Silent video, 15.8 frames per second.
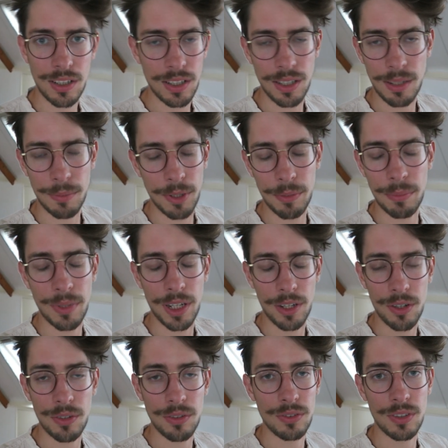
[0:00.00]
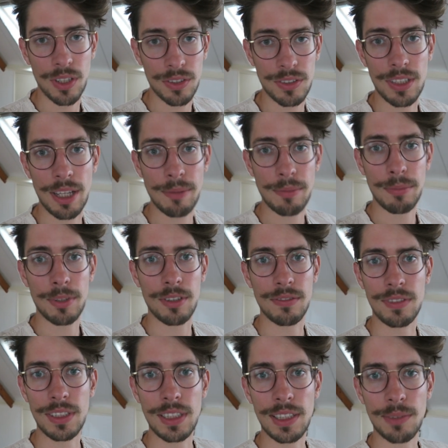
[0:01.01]
I'm on my own, not capable
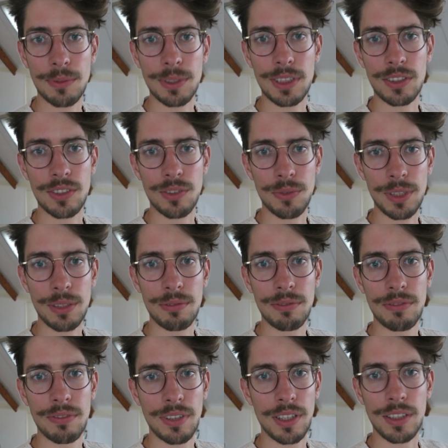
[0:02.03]
of dealing with this grief.